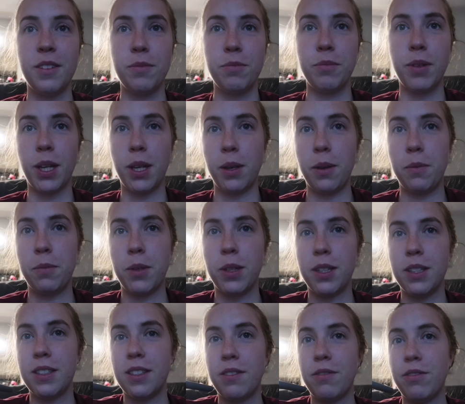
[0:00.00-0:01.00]
my
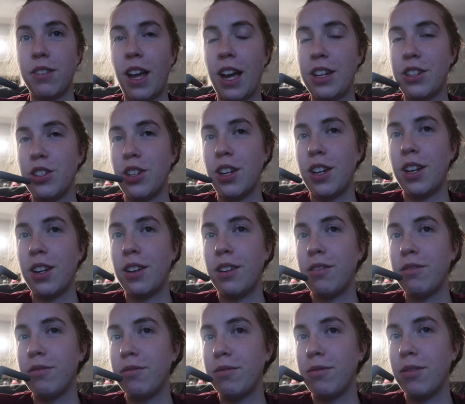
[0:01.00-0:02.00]
camera's flashing
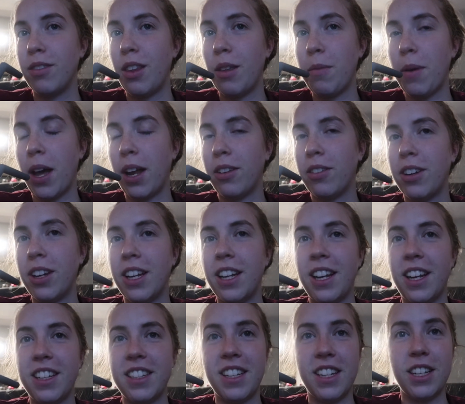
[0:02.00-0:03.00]
the battery and
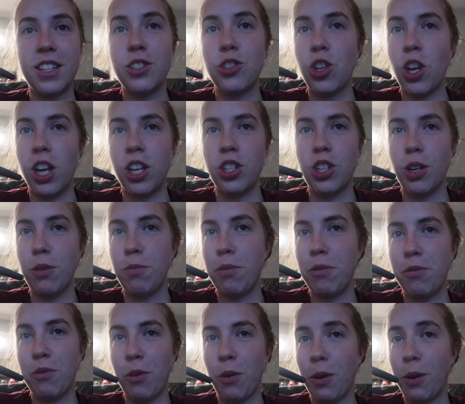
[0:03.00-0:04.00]
I didn't change it
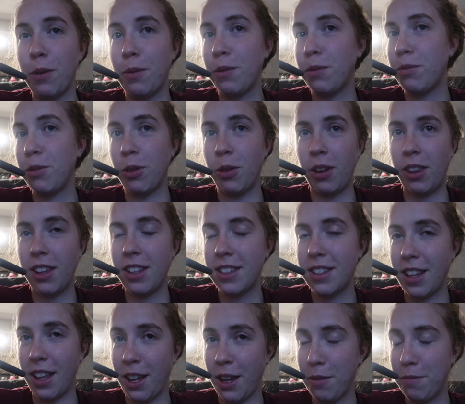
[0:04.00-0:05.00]
before doing this
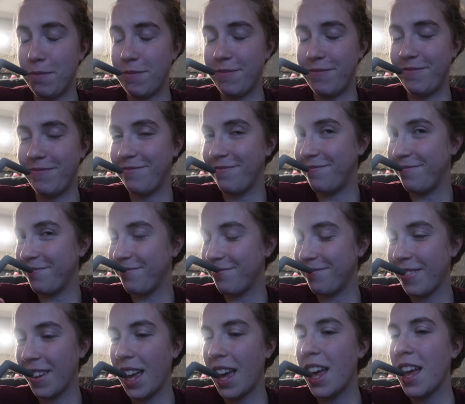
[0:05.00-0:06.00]
clip.
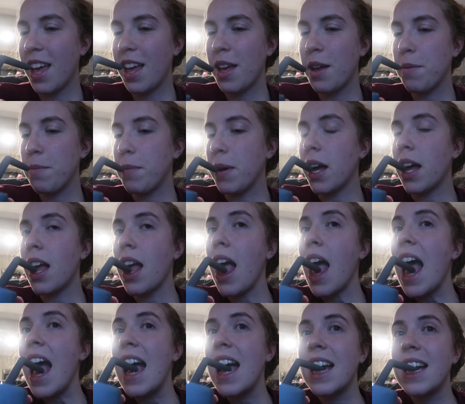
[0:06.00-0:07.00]
But
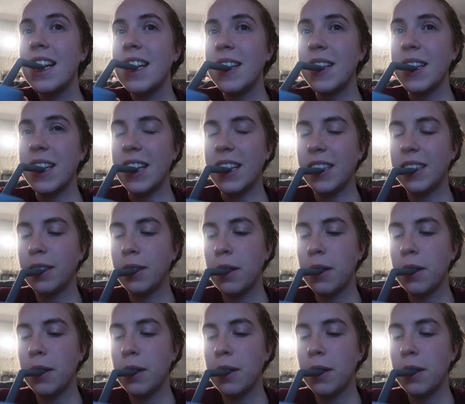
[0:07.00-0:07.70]
here we go.